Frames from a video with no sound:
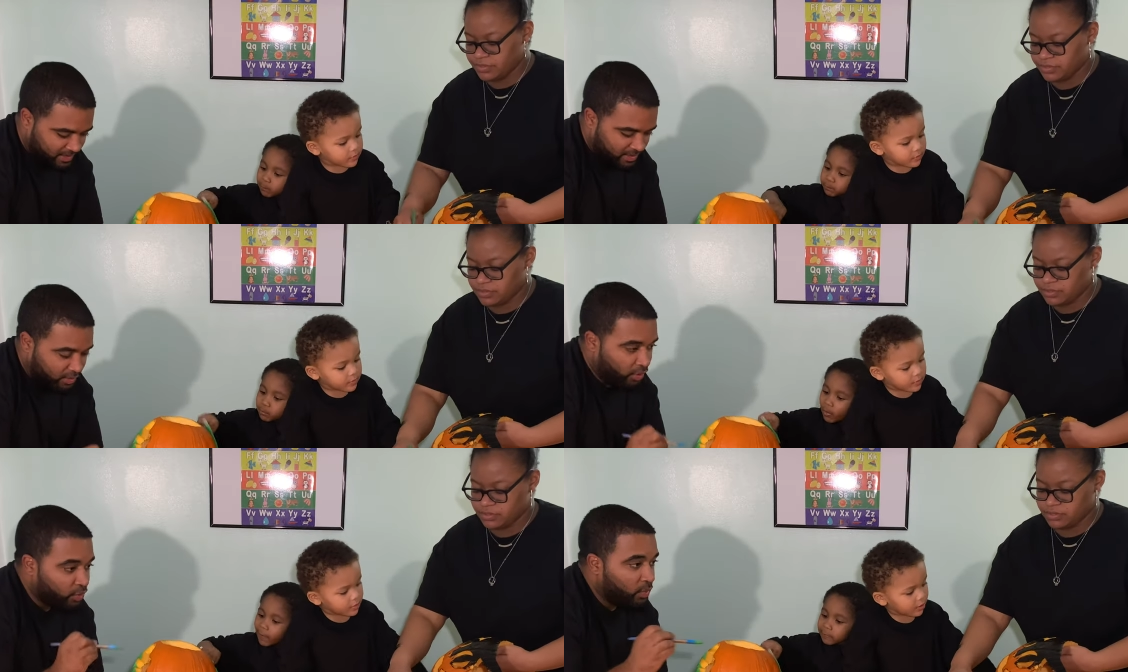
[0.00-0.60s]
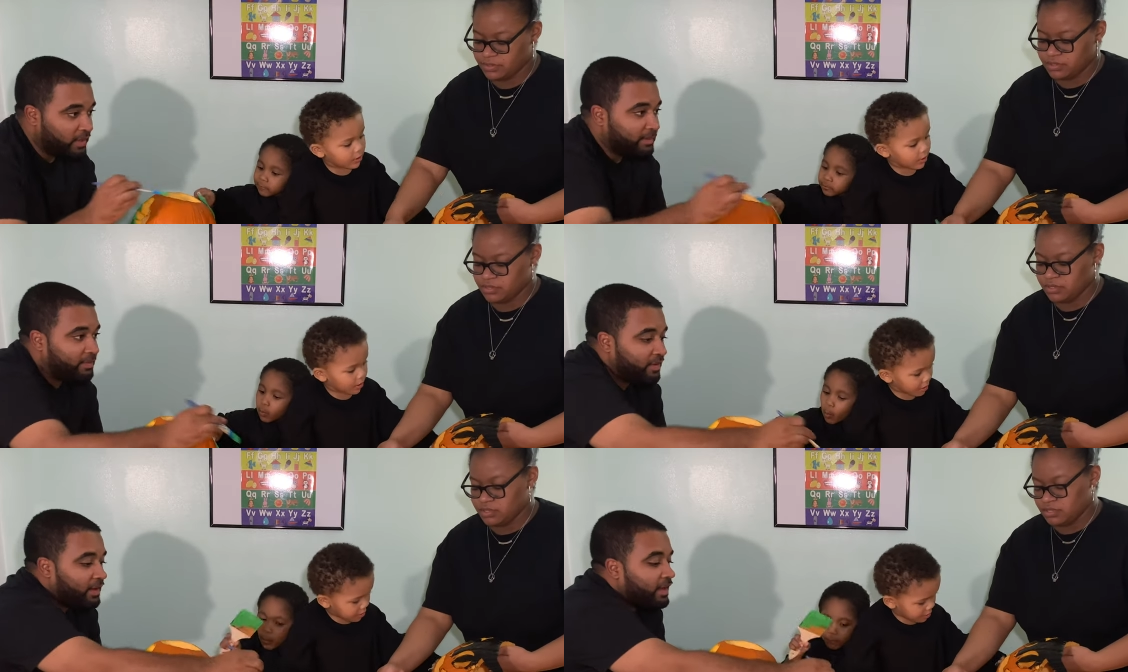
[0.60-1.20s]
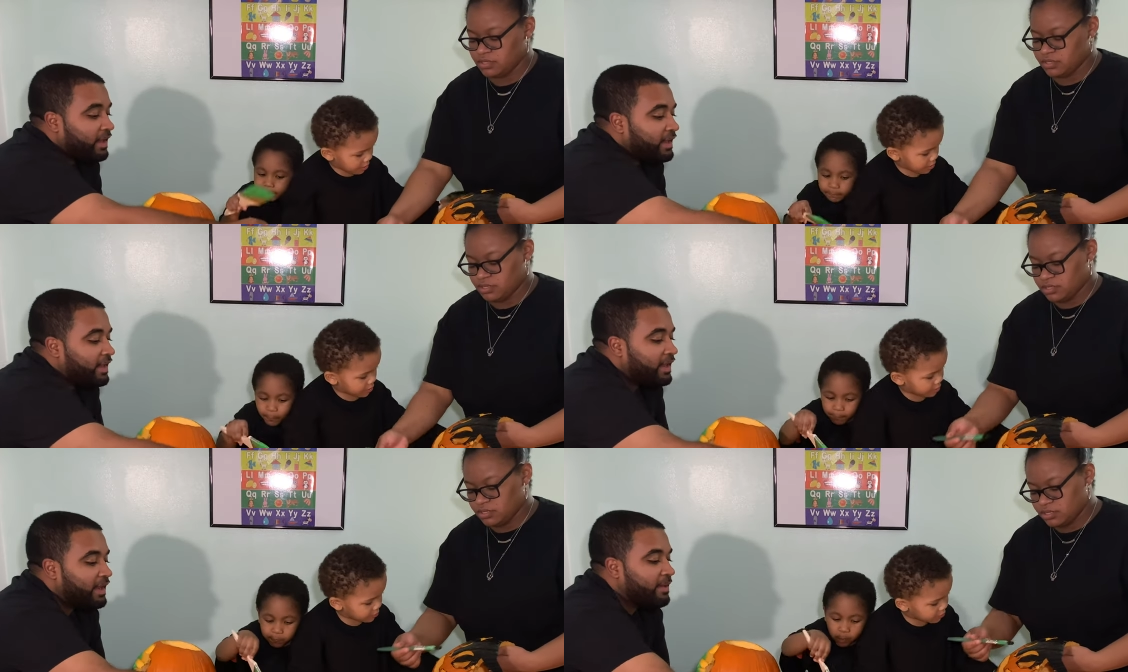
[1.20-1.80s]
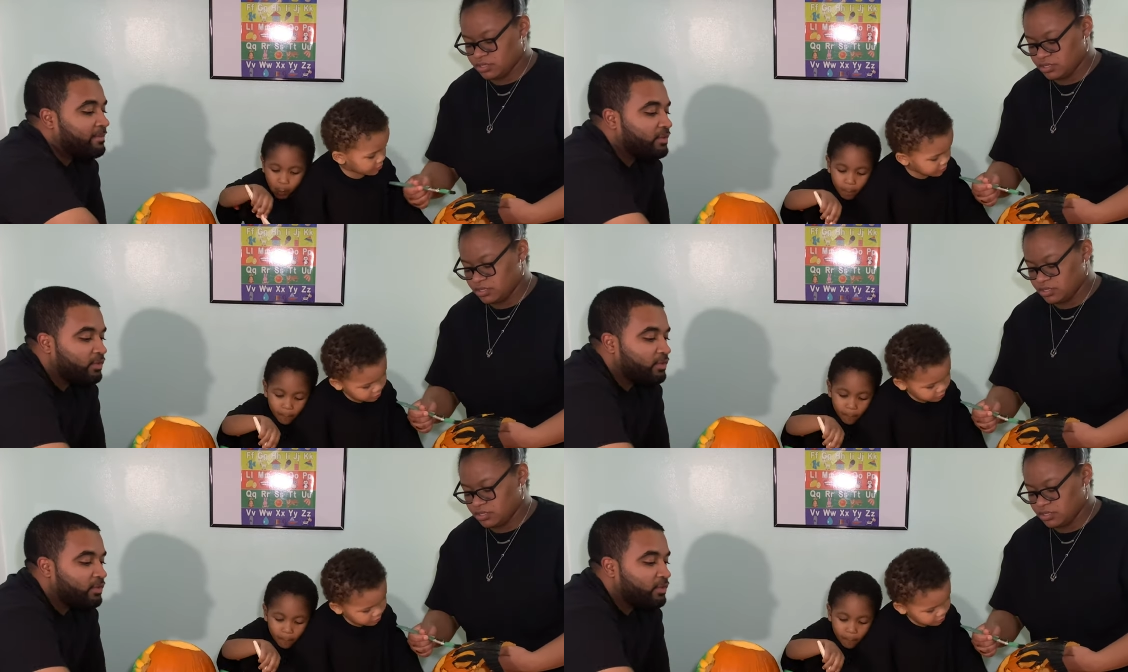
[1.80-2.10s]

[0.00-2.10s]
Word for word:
Speaker 1: No, you get the puck and let him do the